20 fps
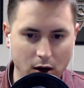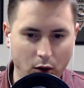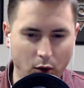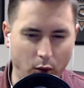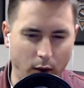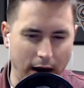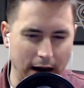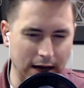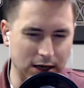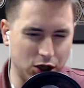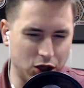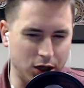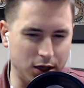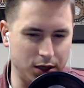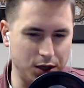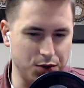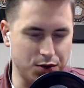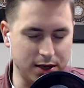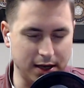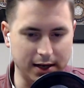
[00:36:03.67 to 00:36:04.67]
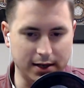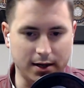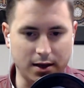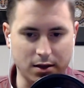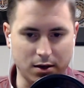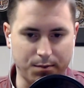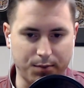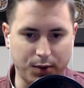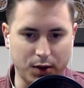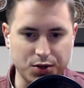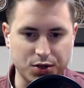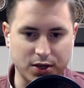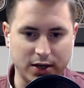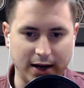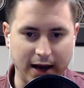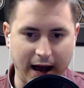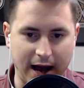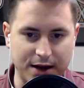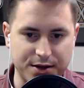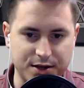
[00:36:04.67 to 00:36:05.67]
Why should you see another
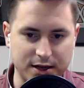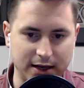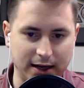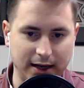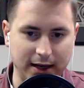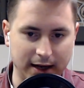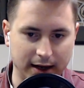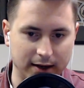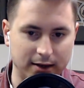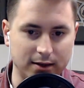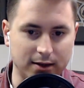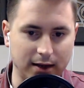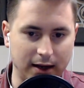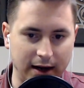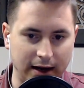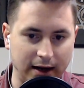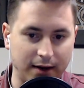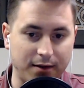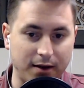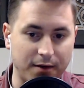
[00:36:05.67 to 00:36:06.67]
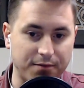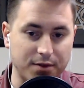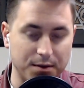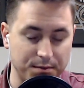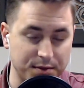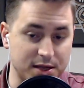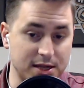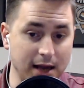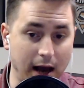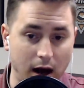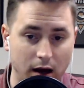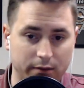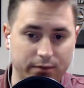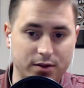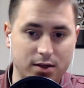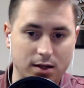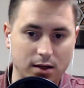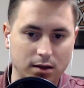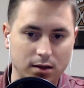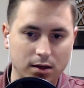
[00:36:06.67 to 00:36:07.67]
person as an end in and of
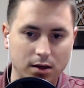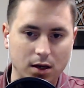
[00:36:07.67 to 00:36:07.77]
themselves?